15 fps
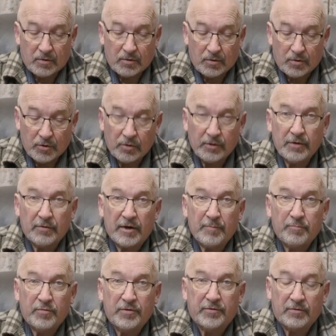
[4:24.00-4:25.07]
earlier
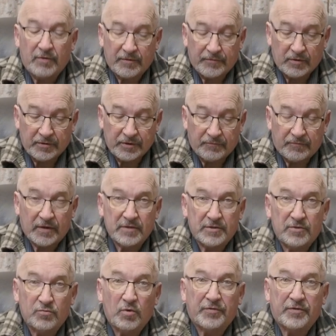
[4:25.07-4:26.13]
app with the graphical interface
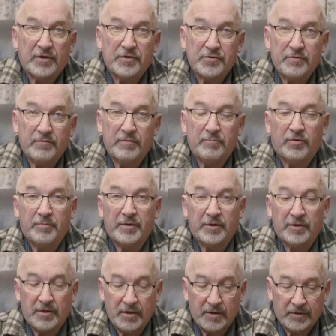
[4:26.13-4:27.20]
is what they should have
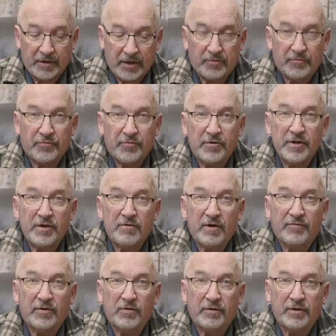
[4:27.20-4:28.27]
implemented here, and had 3
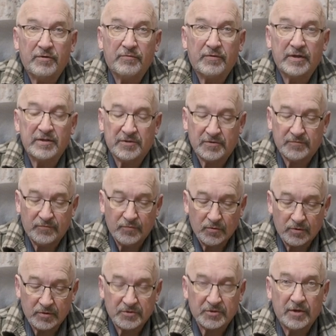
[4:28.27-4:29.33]
graphical interfaces
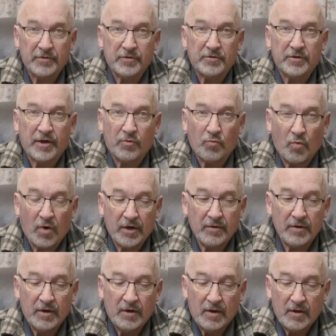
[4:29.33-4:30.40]
for it, so that you had one
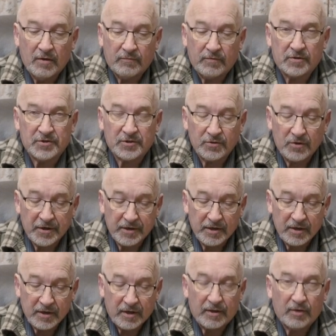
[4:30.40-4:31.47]
for the
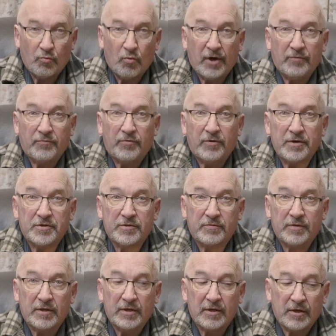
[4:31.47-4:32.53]
slider and one for each of
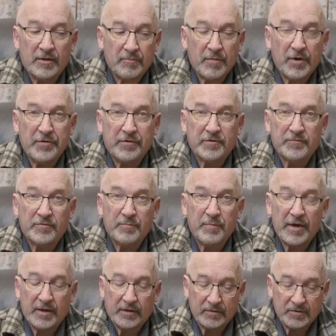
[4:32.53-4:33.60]
the motors for the
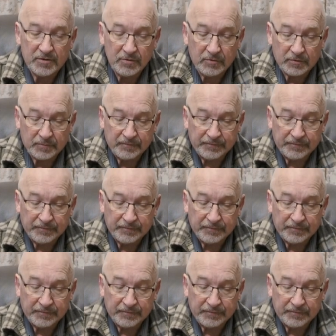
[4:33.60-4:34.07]
pan and tilt,